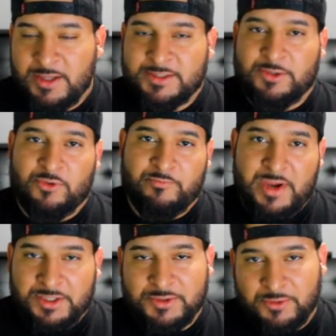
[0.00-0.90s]
So
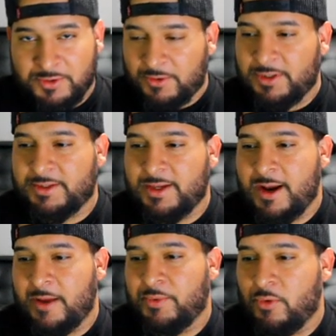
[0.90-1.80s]
make sure you don't let that
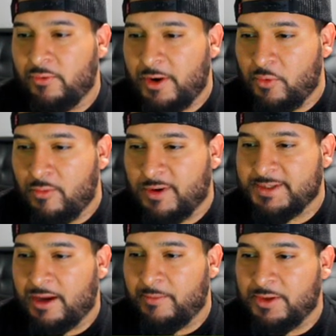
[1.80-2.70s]
happen. We'll run it one more
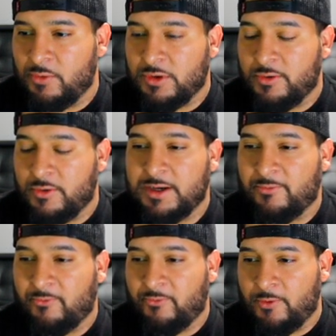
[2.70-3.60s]
time, and then we'll go into
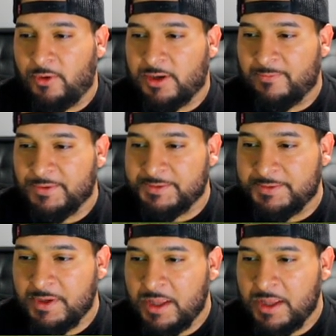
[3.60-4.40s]
cover 4 or cover 2.